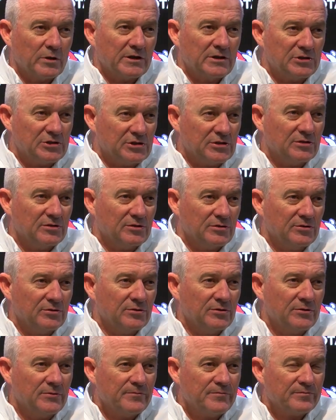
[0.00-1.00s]
what he should do.
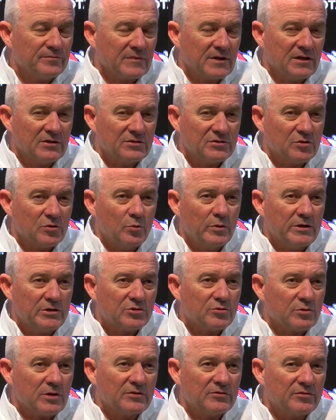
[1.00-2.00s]
And so we
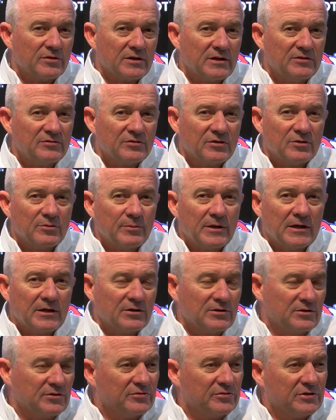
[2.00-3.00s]
trust that he's going to make
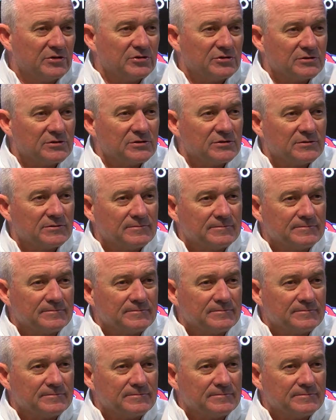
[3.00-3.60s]
good decisions.